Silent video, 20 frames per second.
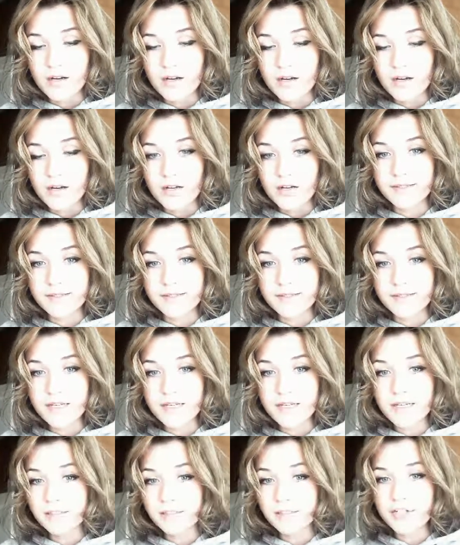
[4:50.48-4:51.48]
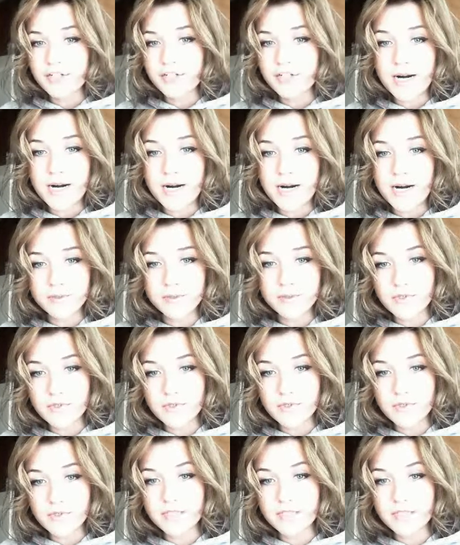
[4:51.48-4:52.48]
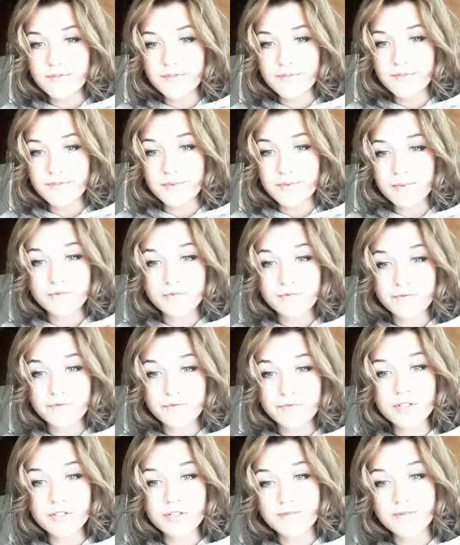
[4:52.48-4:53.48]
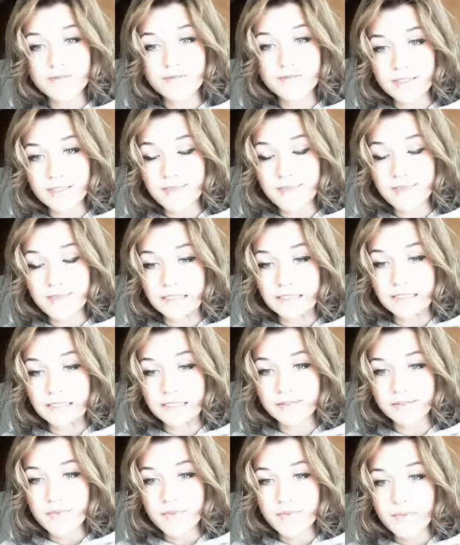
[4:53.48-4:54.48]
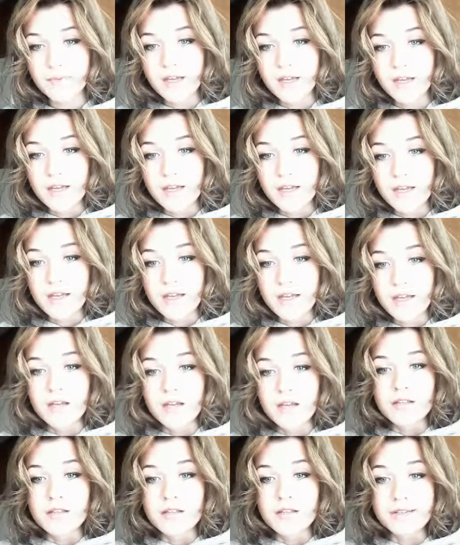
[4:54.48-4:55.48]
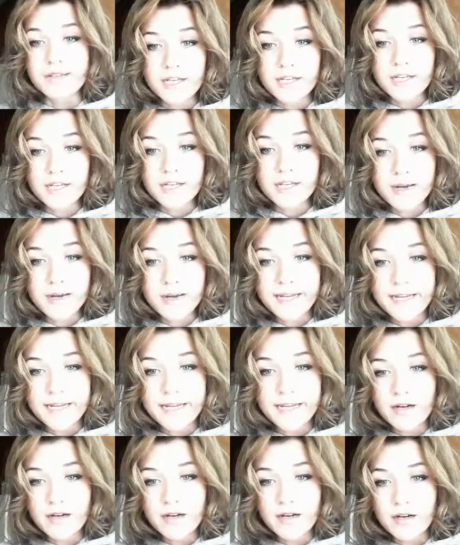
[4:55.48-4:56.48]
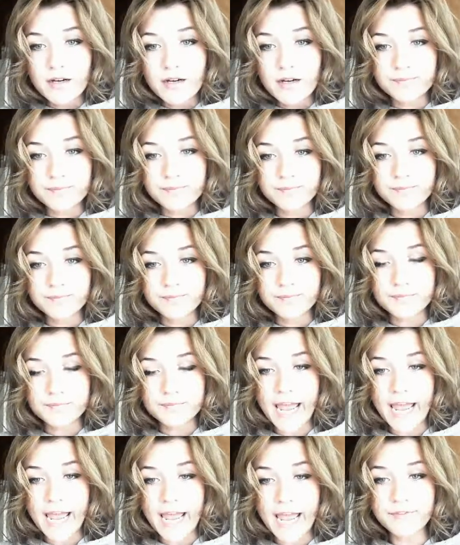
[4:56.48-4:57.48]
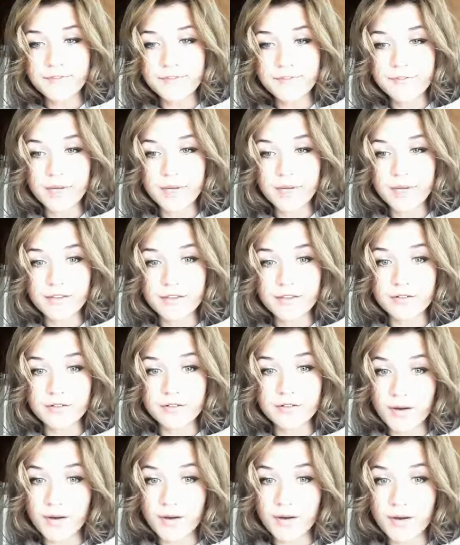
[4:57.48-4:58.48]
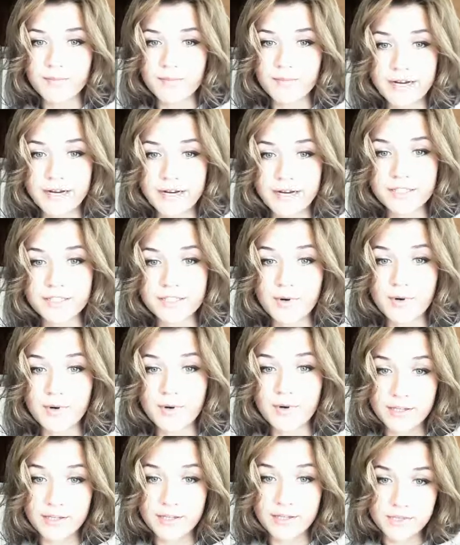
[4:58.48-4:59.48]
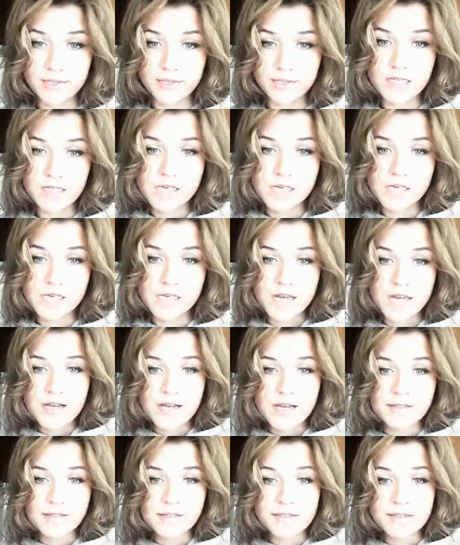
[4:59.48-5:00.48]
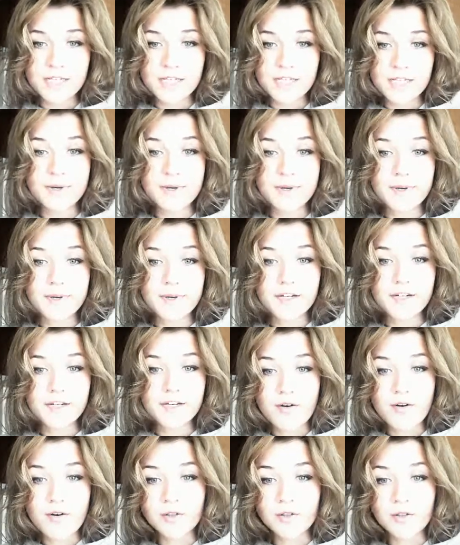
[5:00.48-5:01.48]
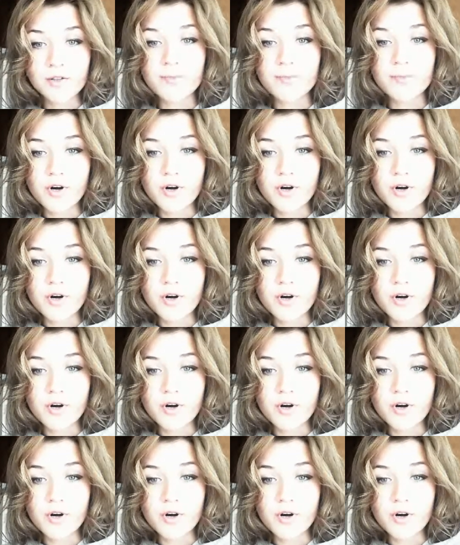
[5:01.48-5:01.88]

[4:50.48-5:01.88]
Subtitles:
A single national market won't give them a sufficient demand. That is why they have to enter global markets right away. That is That's why they are called born